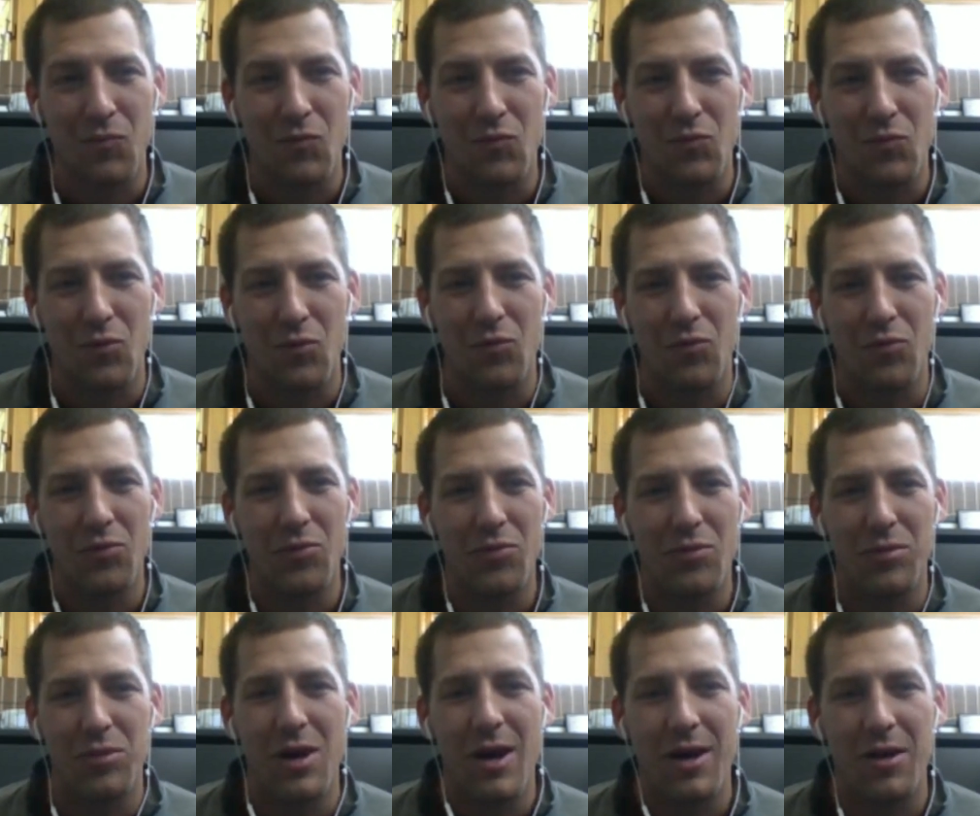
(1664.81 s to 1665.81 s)
So
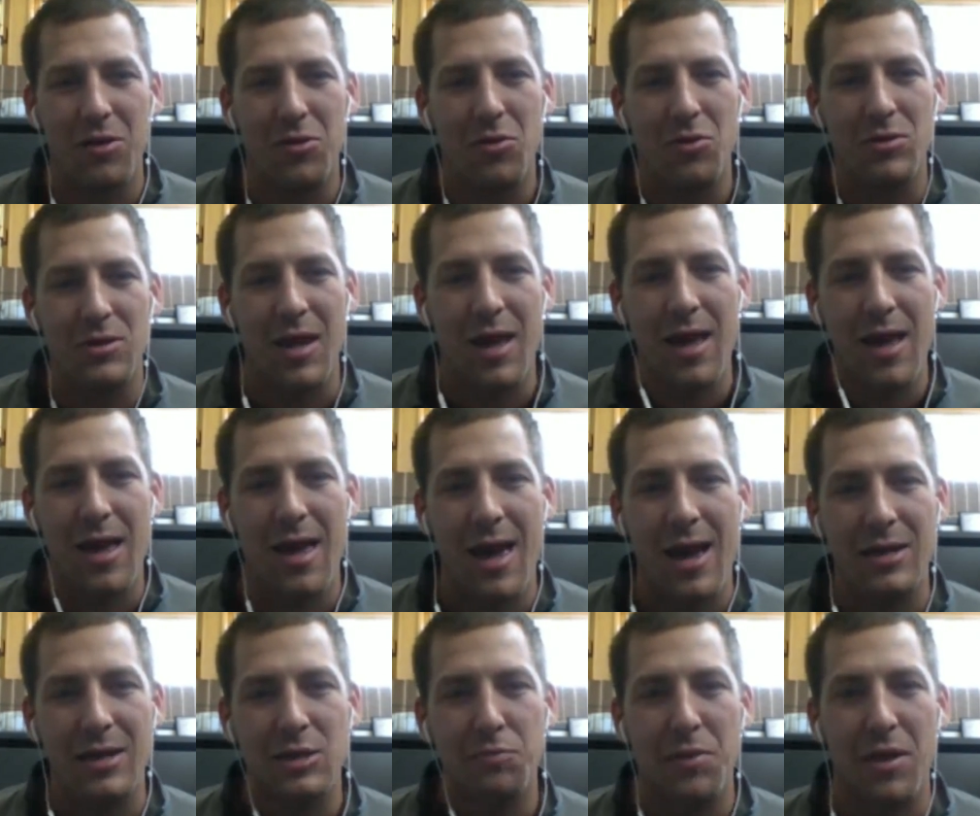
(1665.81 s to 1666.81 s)
a lot of those
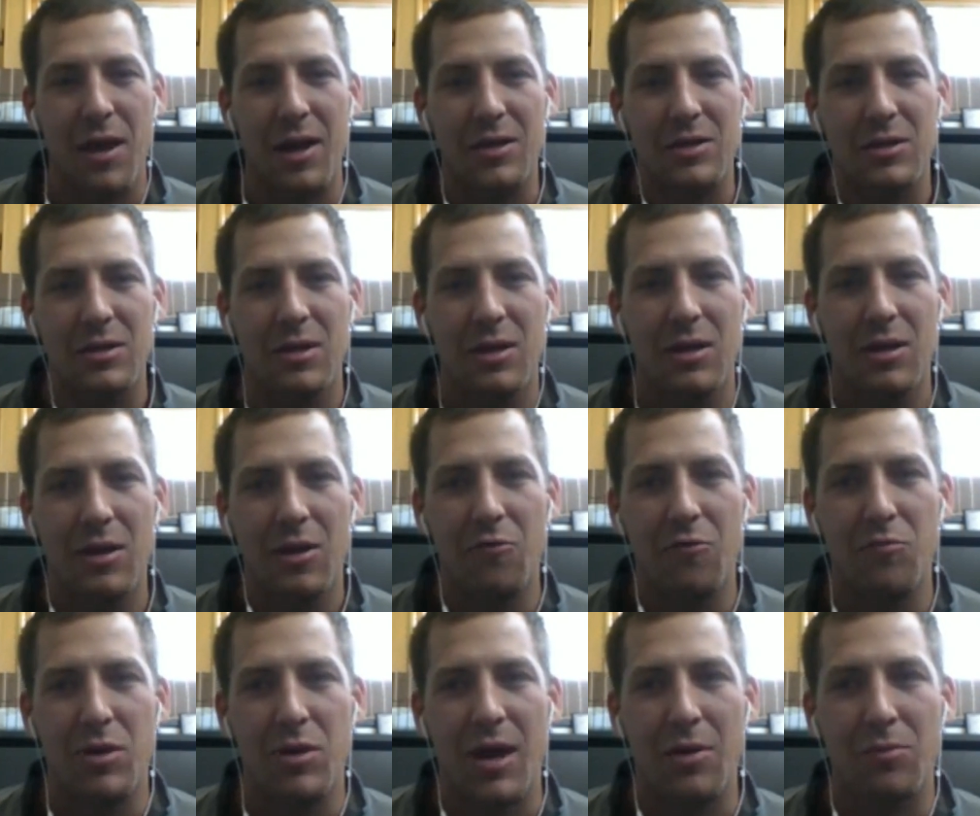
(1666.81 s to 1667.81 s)
aspects
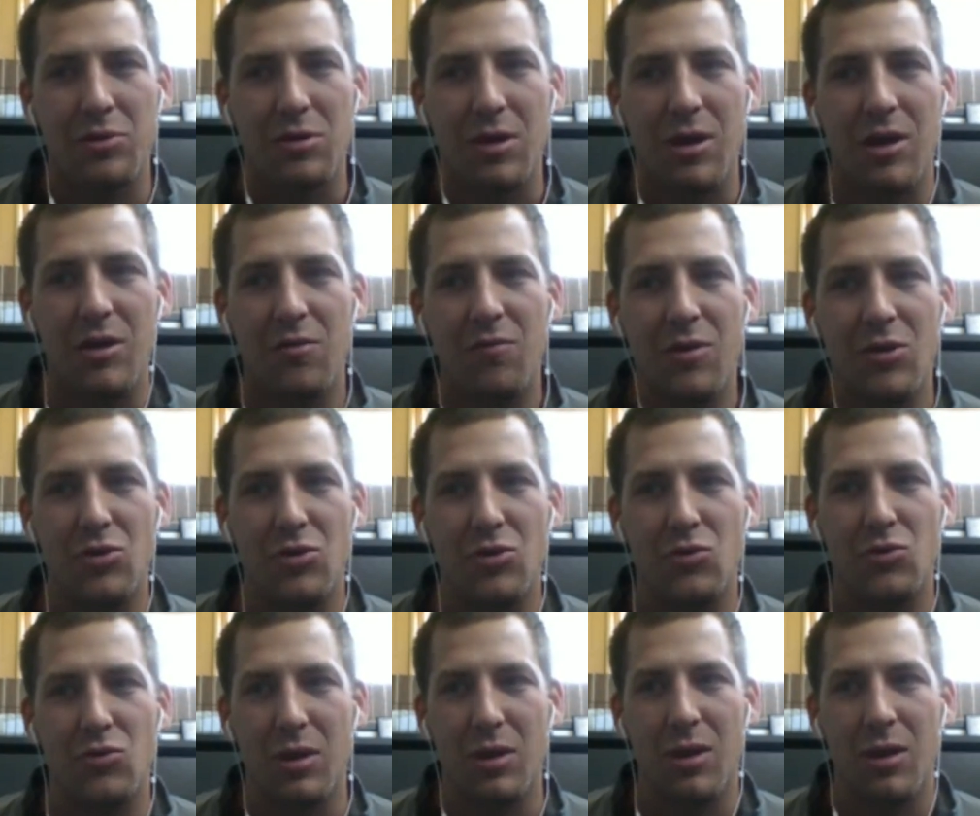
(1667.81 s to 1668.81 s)
of being able to
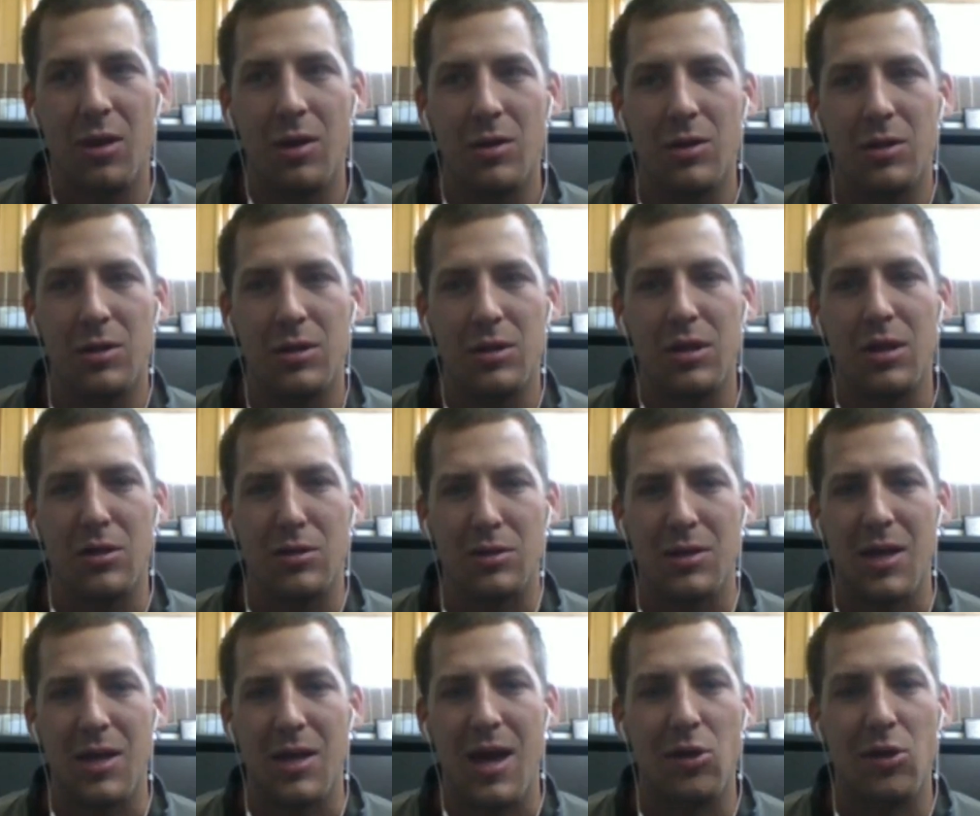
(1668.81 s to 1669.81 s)
individually see
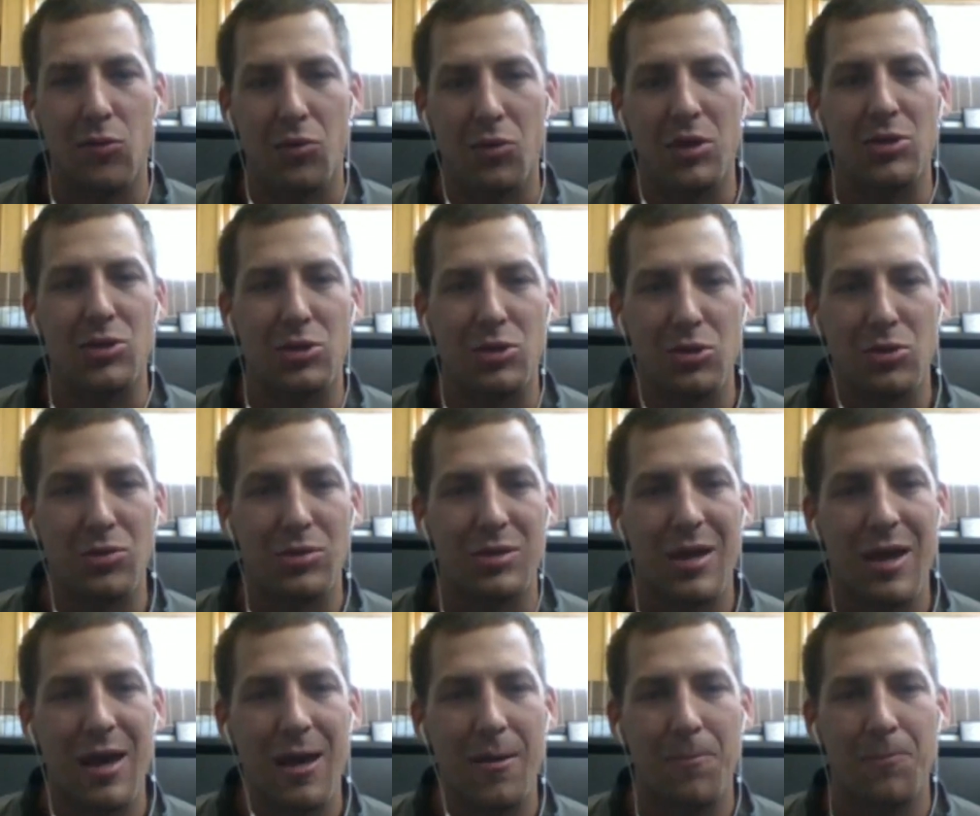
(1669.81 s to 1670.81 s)
exactly where each student's
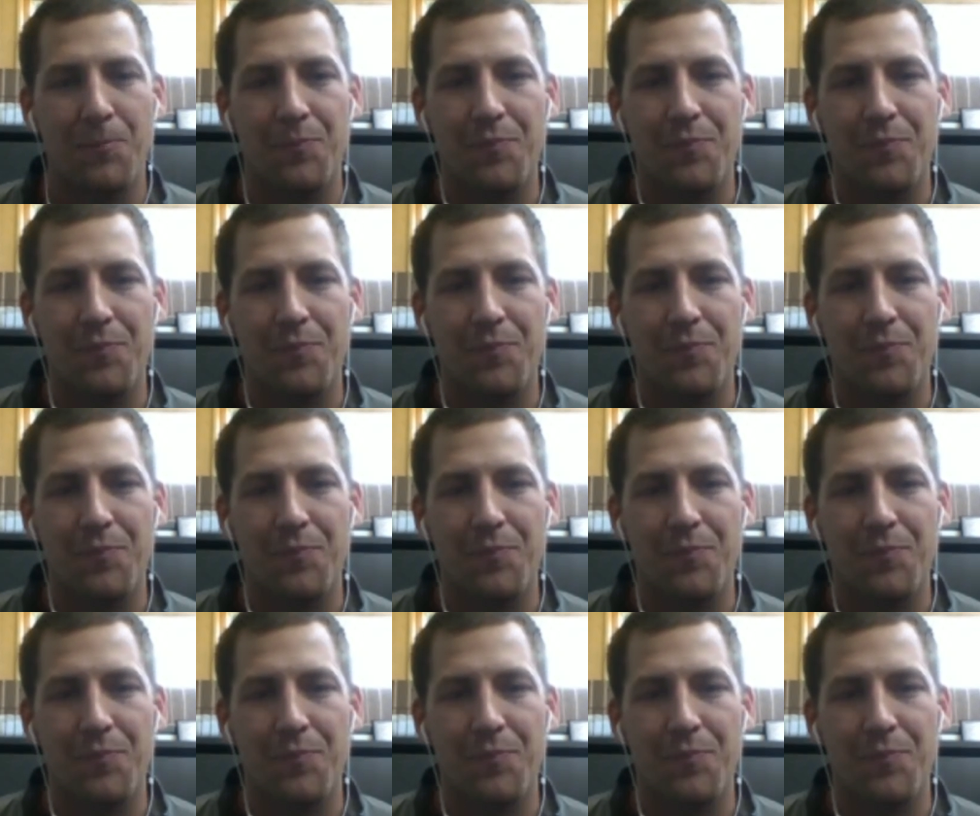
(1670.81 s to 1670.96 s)
at,